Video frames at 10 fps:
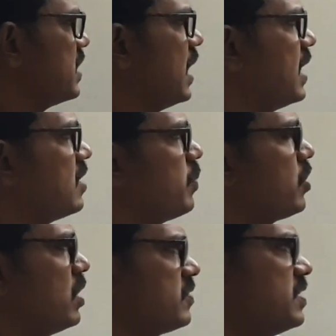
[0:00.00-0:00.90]
all the
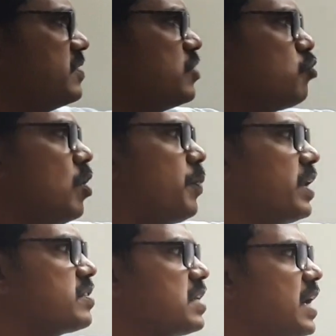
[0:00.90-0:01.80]
particulars. This is
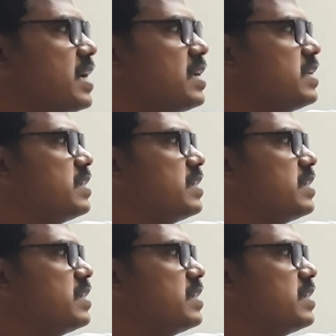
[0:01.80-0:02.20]
opening stock.